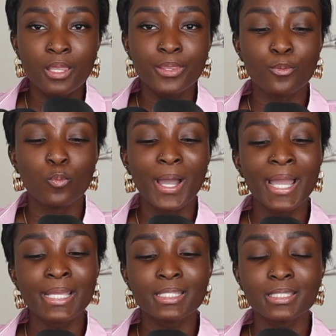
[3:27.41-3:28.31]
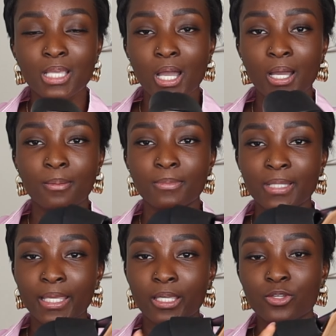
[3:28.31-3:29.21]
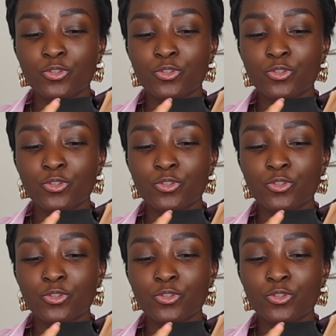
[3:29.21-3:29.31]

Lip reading: the white like